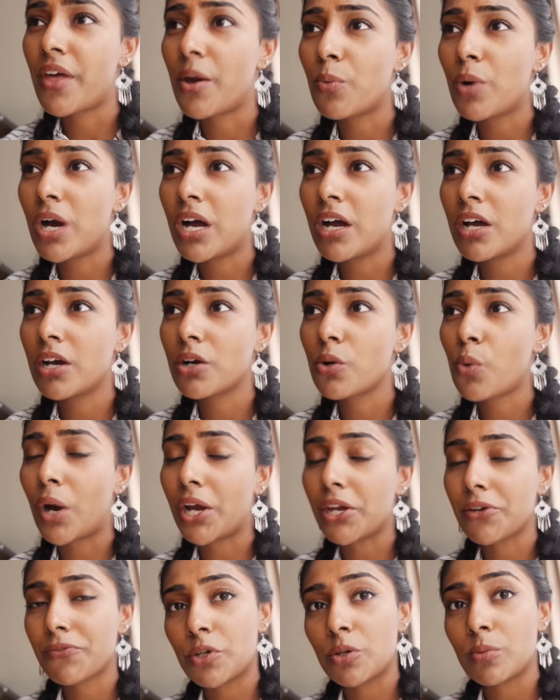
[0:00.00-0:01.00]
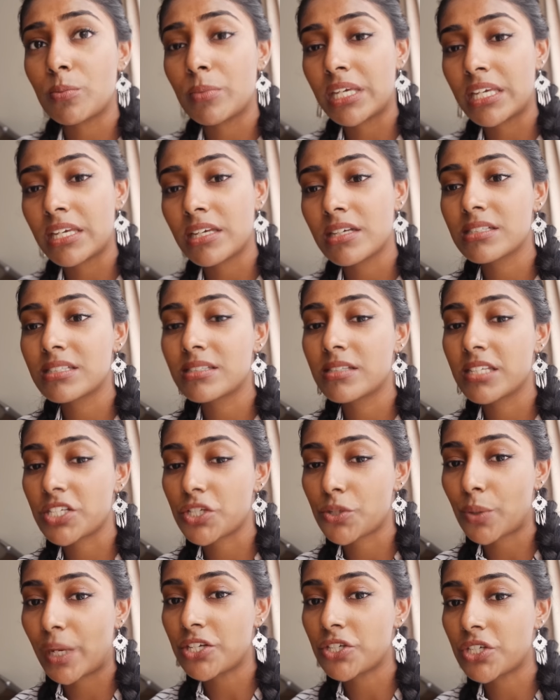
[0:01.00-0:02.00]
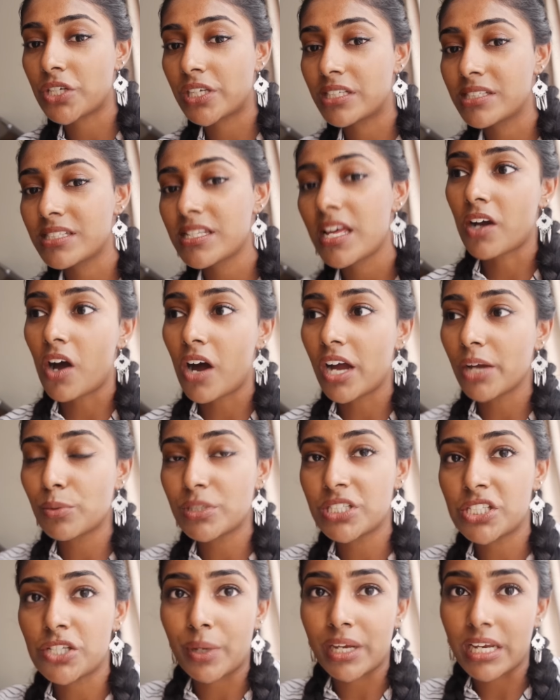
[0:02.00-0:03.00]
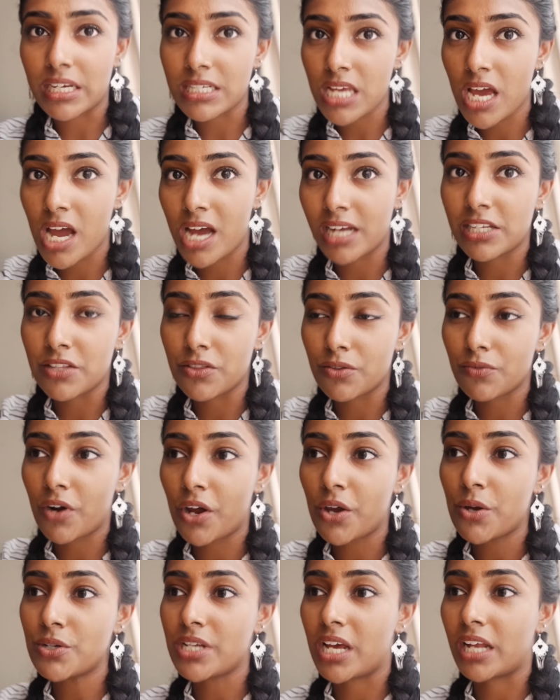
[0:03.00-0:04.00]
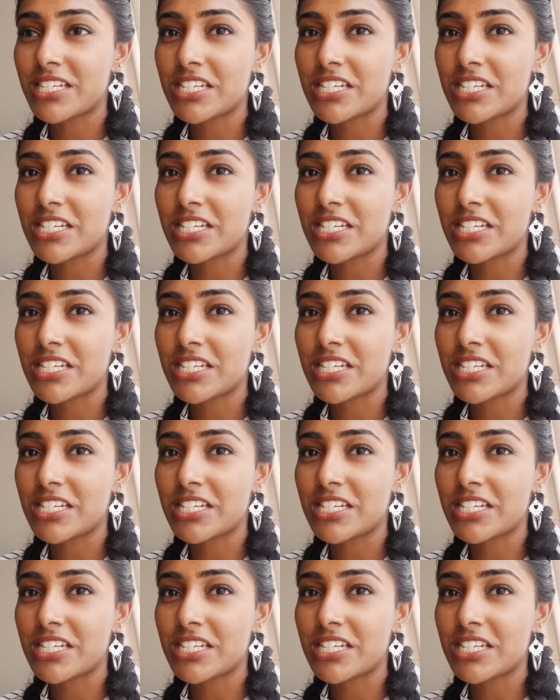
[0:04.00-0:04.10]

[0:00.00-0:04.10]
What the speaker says: There were quite a few meet situations. A guy was doing a turn in the road.